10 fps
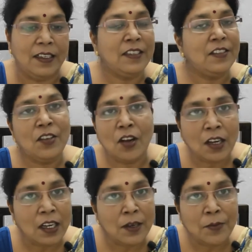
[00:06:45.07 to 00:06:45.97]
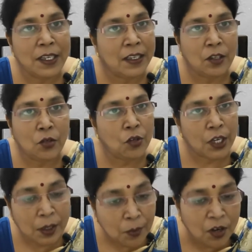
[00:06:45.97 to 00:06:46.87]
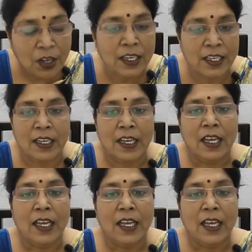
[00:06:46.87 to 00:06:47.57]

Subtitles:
is not limited to him only.